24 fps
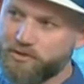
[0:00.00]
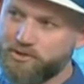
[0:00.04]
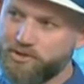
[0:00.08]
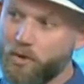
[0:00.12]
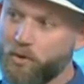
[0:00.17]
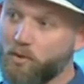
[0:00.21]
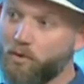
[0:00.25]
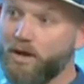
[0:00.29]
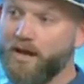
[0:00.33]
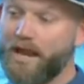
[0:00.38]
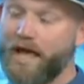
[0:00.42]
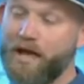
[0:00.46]

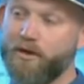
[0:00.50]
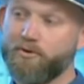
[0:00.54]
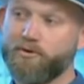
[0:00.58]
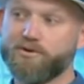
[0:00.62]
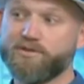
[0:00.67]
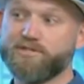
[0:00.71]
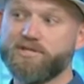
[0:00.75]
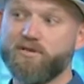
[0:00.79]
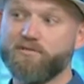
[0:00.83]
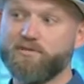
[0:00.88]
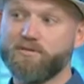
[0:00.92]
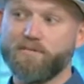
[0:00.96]
don't allow
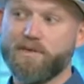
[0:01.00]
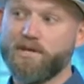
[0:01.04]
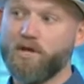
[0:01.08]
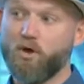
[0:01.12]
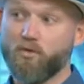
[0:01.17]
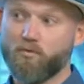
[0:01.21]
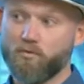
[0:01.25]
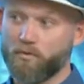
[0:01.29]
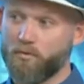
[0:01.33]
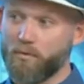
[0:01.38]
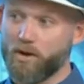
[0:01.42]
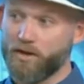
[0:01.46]
yourself to be
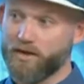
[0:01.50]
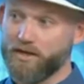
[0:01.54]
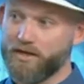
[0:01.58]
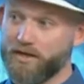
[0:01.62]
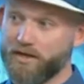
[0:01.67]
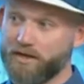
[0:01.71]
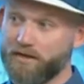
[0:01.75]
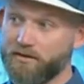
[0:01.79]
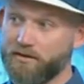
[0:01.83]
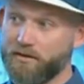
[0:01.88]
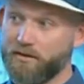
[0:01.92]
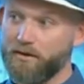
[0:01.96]

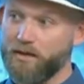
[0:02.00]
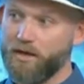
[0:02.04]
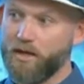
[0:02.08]
over-marketed.